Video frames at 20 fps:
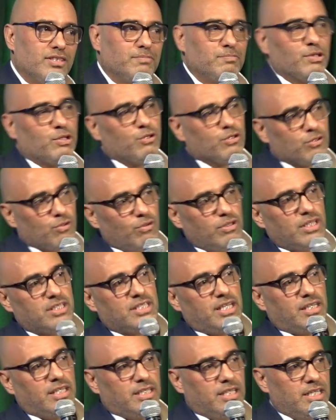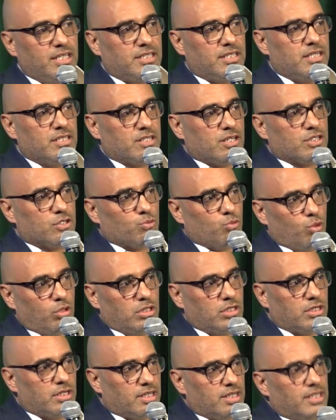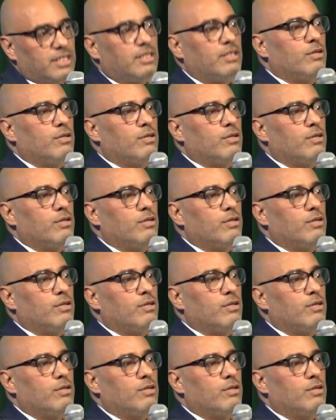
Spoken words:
because all of a sudden he sees his work